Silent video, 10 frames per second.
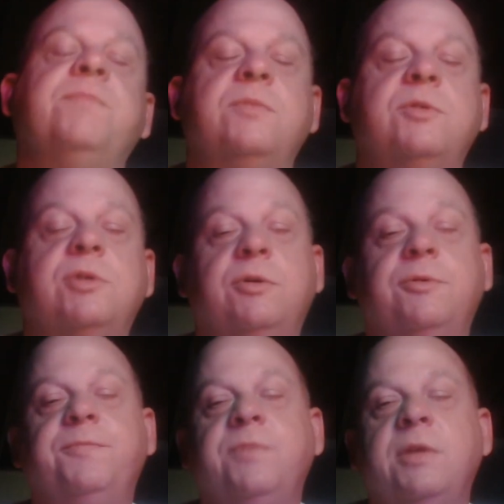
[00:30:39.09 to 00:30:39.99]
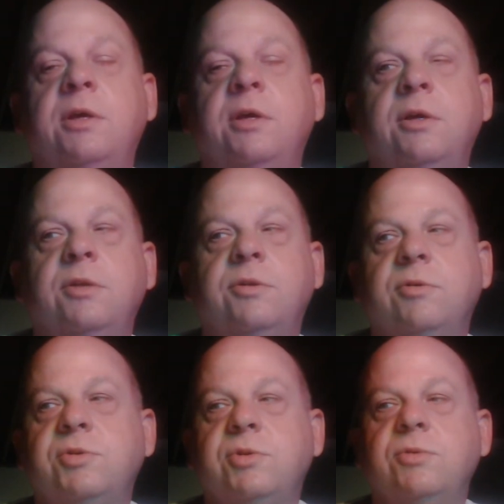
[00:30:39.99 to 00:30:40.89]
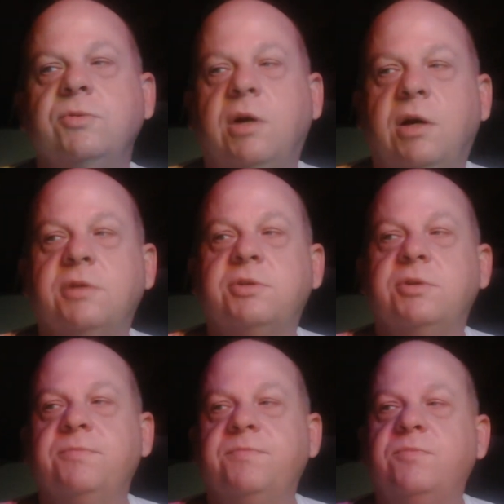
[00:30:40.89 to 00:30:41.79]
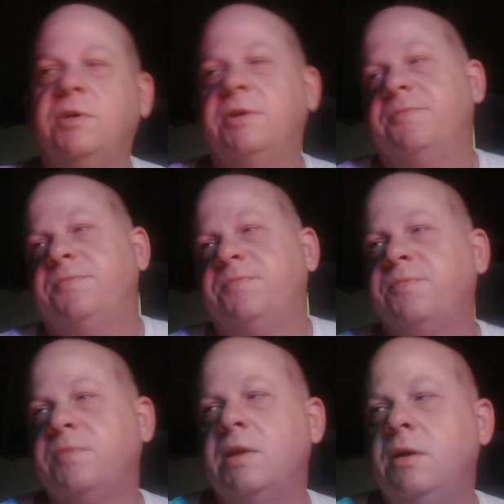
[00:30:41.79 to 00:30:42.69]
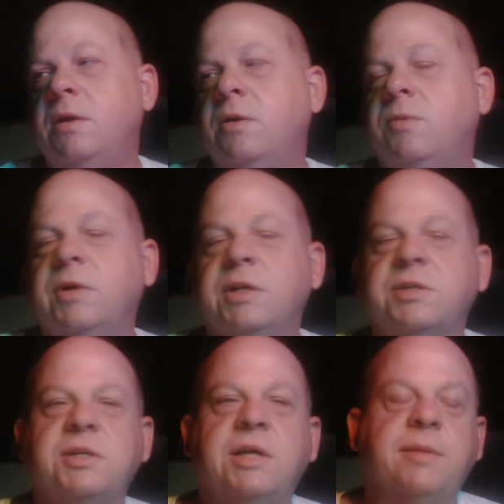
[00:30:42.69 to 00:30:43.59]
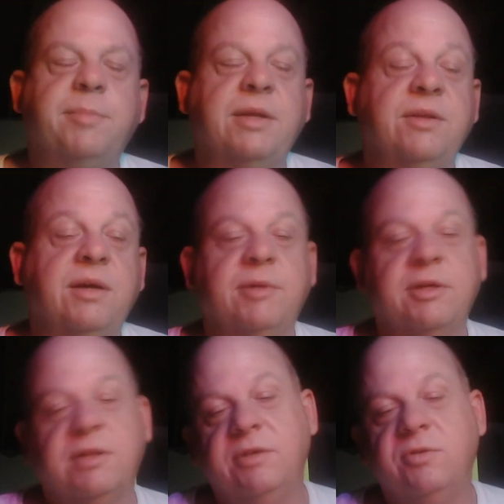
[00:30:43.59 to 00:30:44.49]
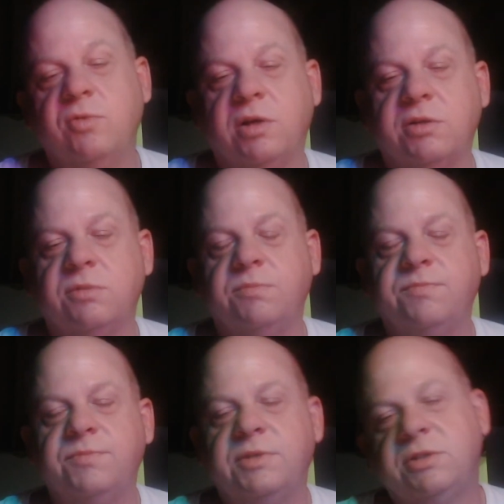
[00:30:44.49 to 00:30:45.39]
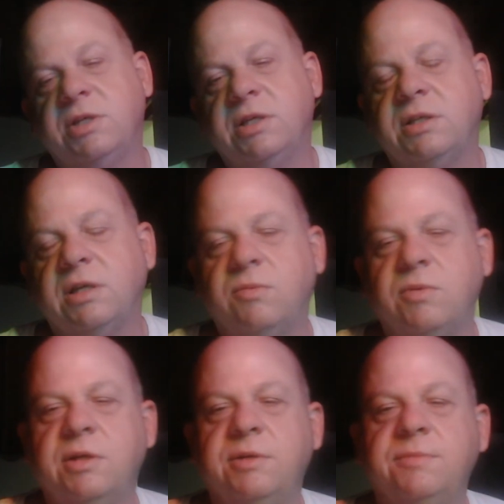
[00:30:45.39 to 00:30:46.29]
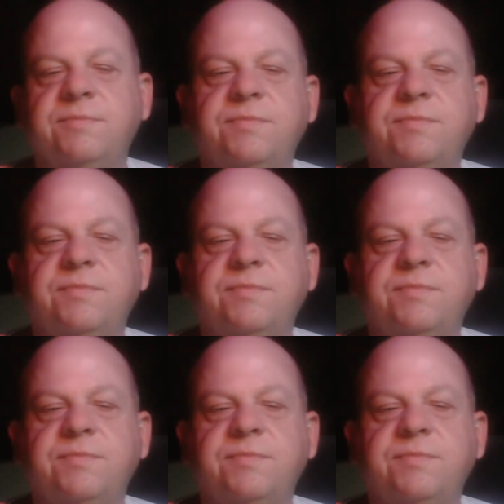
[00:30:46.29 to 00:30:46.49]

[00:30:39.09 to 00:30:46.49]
So, those do awesome. Well, when it's not a pandemic, they do awesome. say it that way.